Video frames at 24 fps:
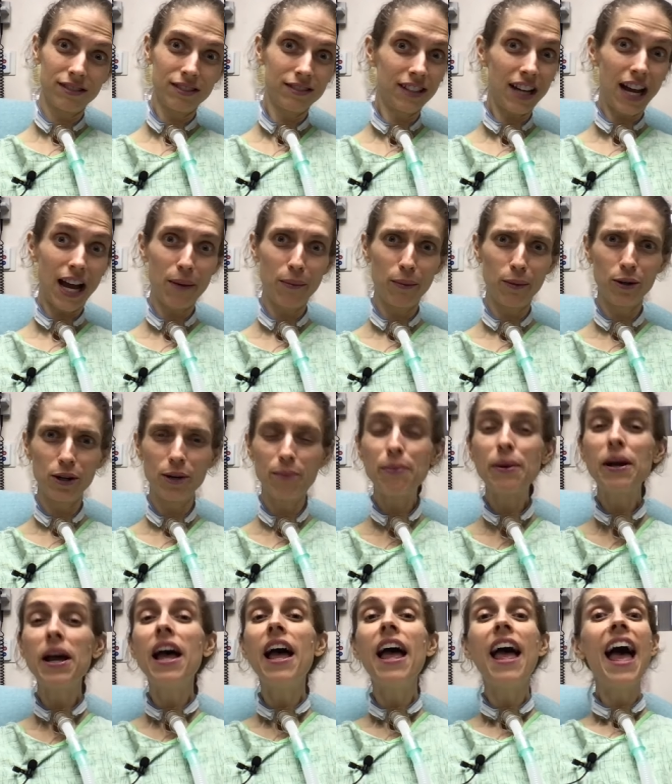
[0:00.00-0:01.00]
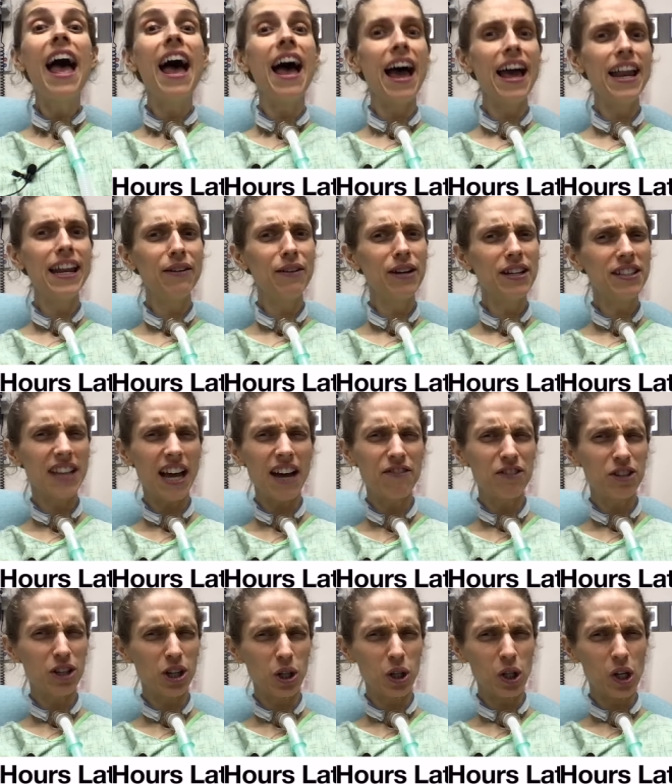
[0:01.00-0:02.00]
Time warp. Anyways,
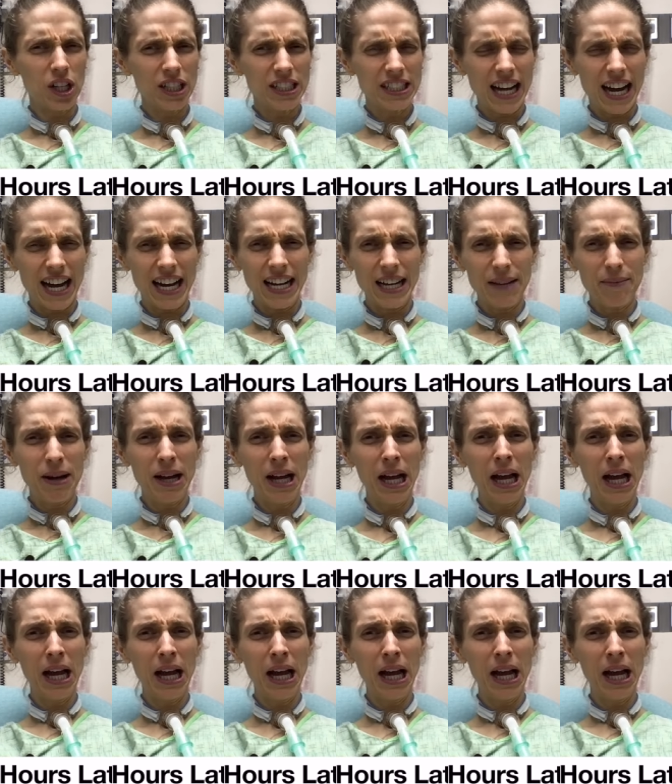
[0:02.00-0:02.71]
after a long time,